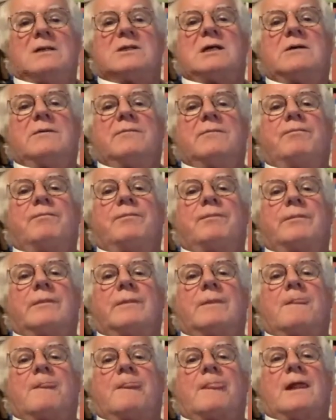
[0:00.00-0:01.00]
that so, stuff too.
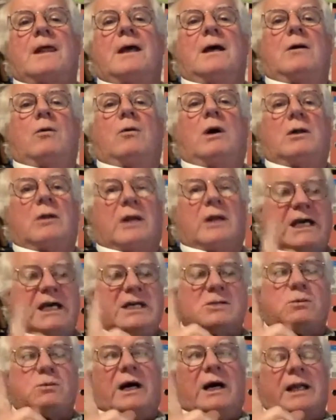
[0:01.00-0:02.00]
Well,
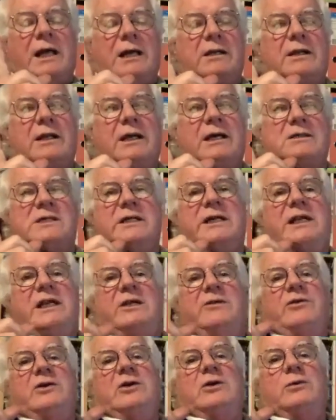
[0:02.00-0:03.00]
here's one. There, there's an
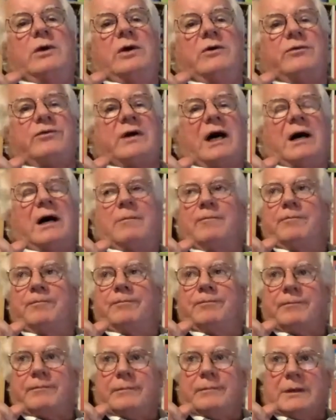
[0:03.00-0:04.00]
interview with
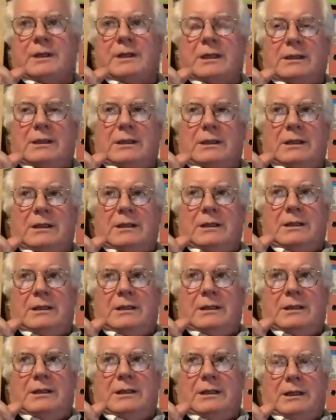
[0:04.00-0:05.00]
um,
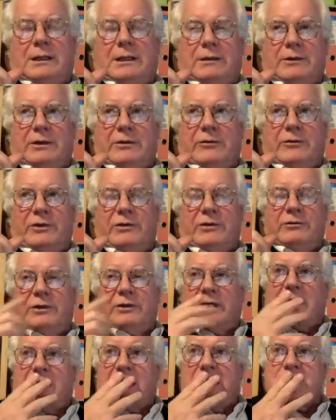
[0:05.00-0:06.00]
oh, I've got to think of a
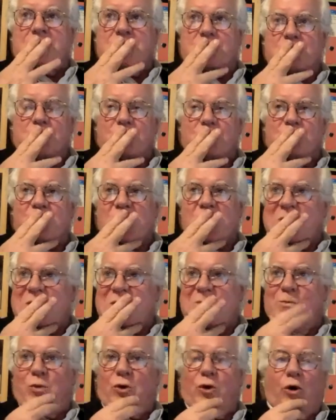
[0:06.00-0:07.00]
name.
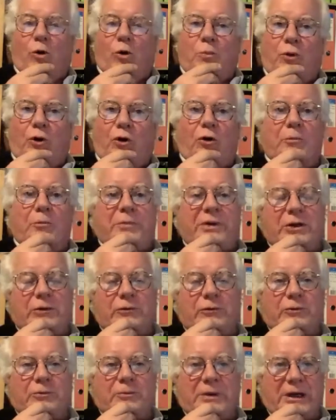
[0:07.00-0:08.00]
Poor, poor,
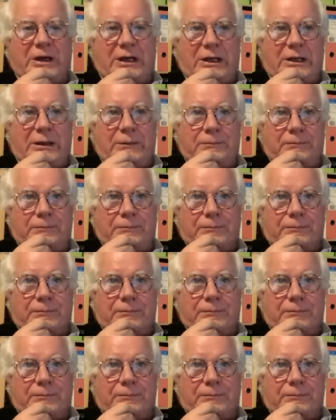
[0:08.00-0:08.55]
pitiful me,